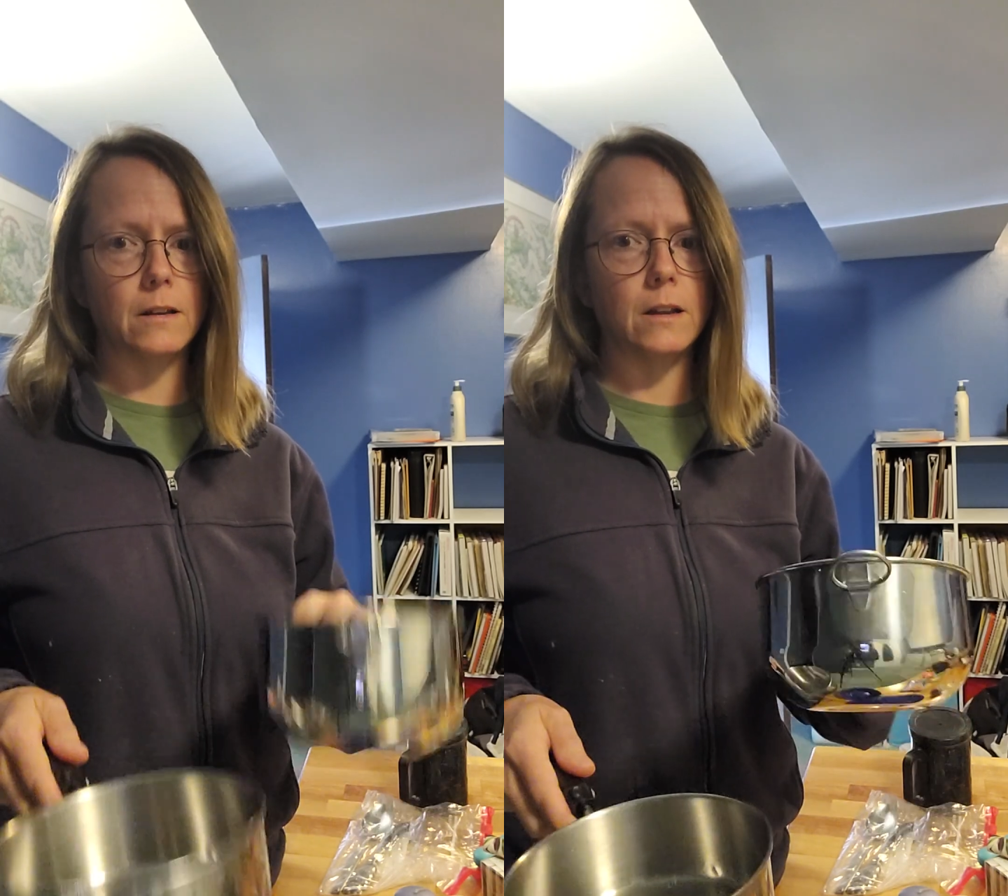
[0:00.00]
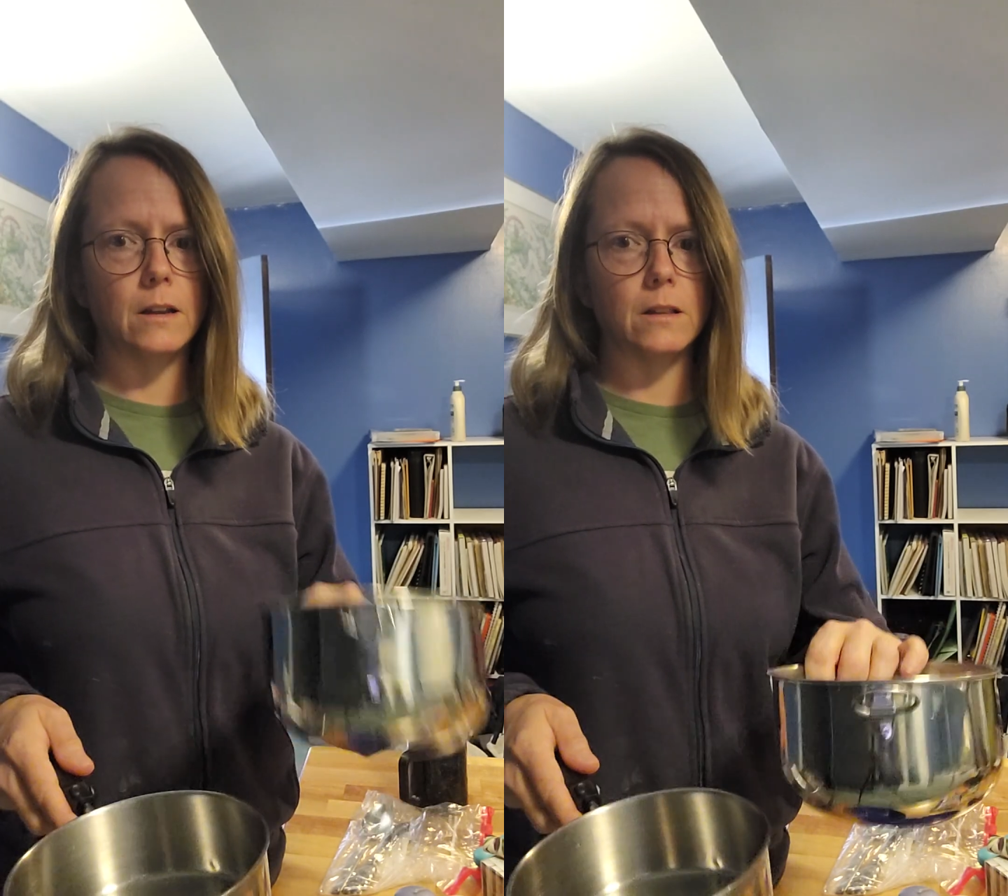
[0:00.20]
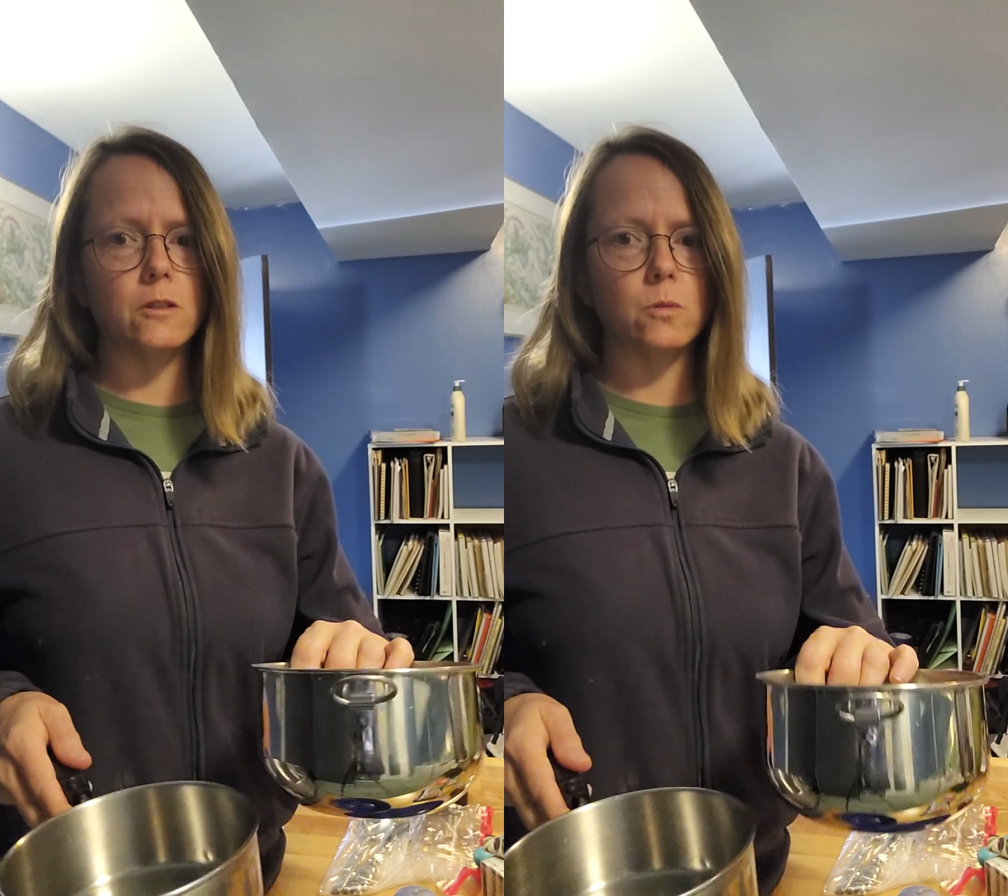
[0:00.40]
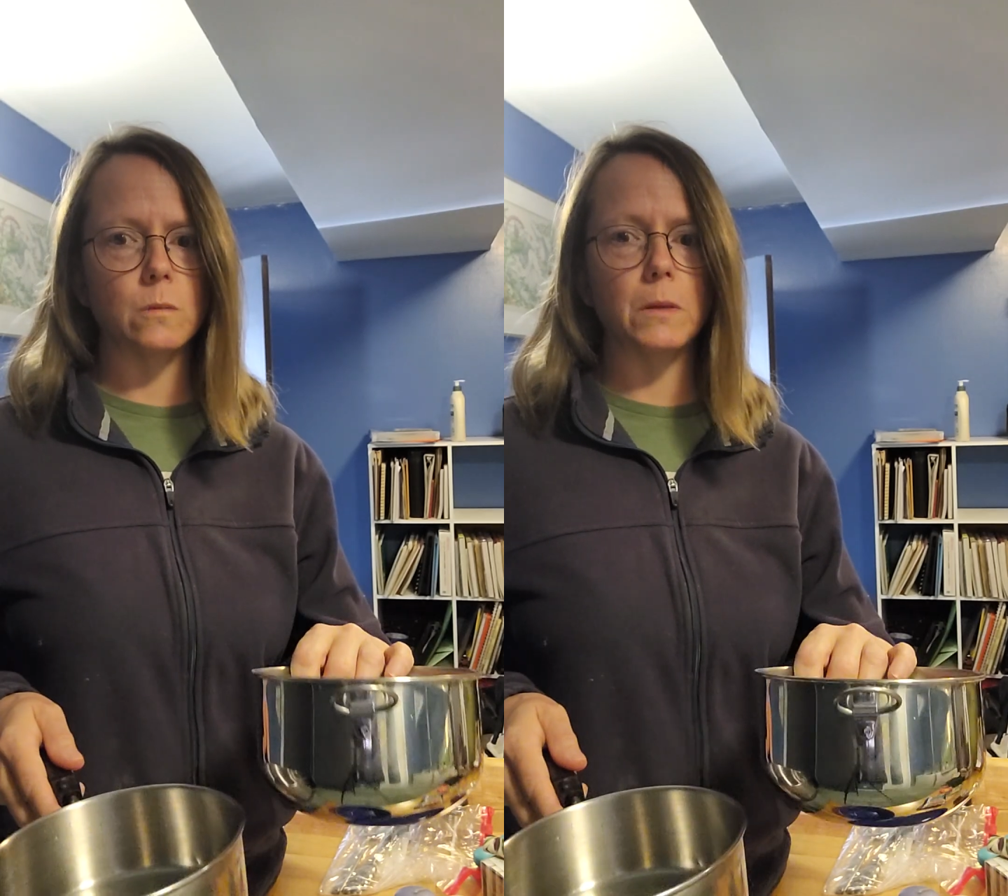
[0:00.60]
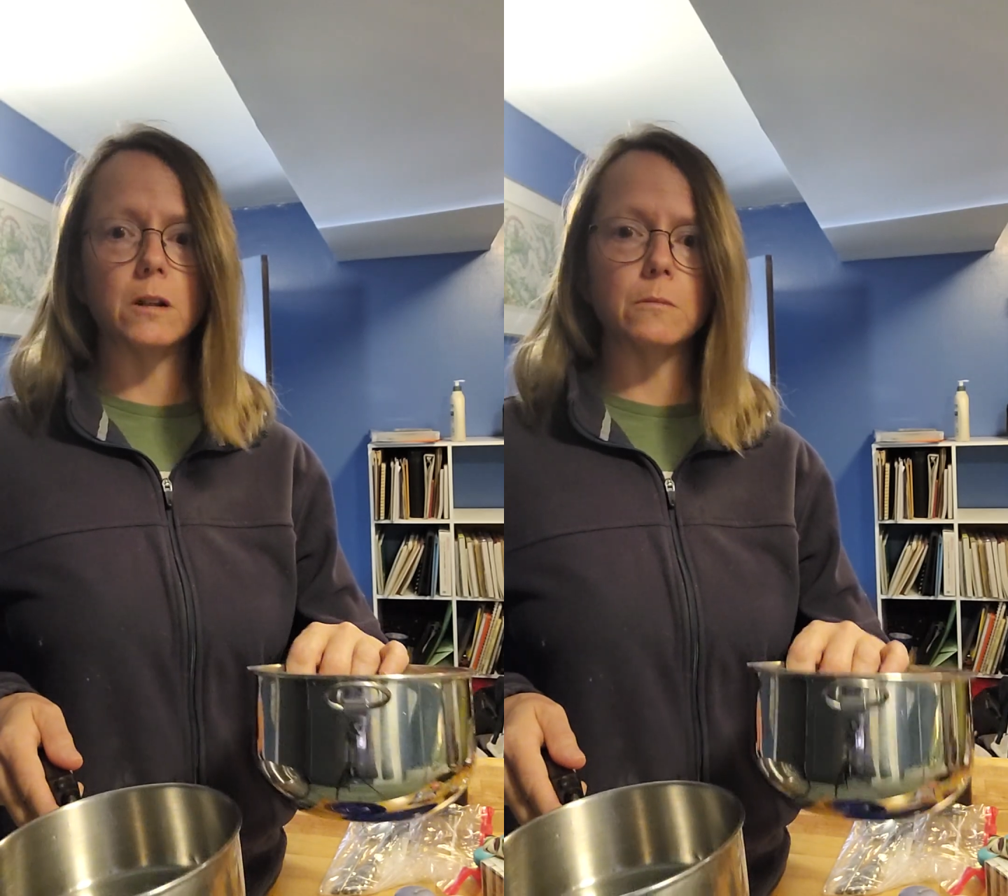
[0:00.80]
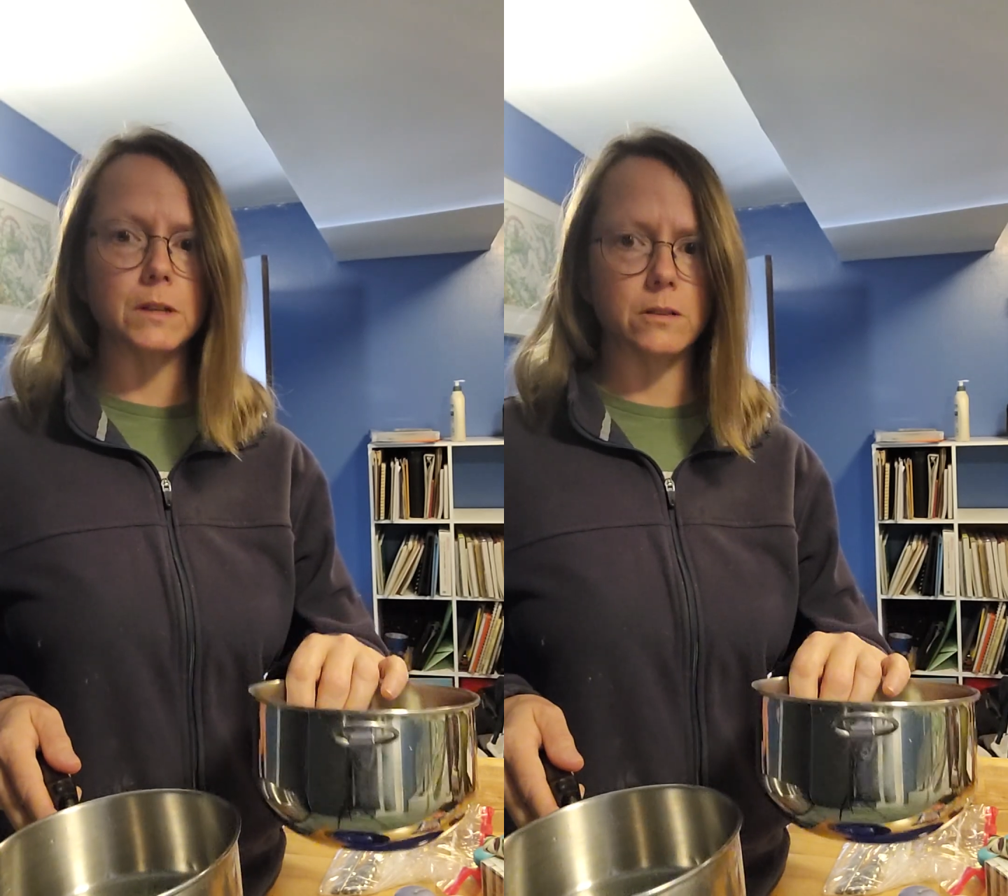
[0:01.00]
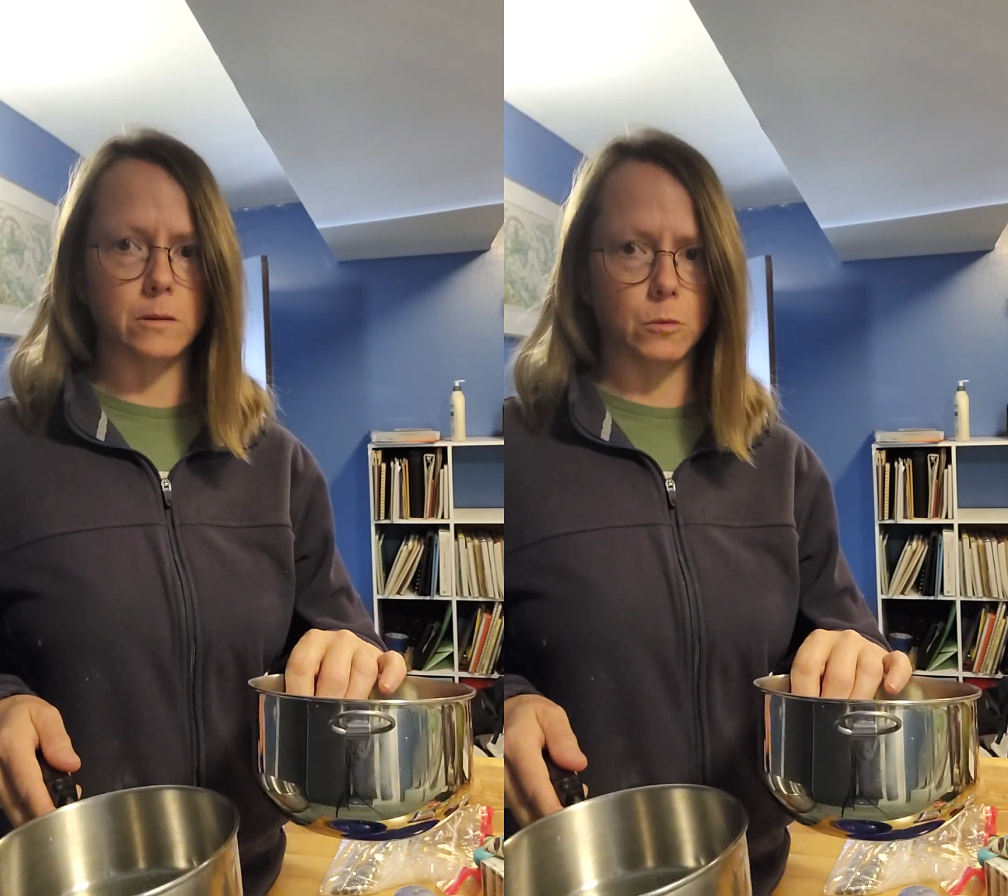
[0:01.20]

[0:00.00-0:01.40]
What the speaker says: and at least one metal mixing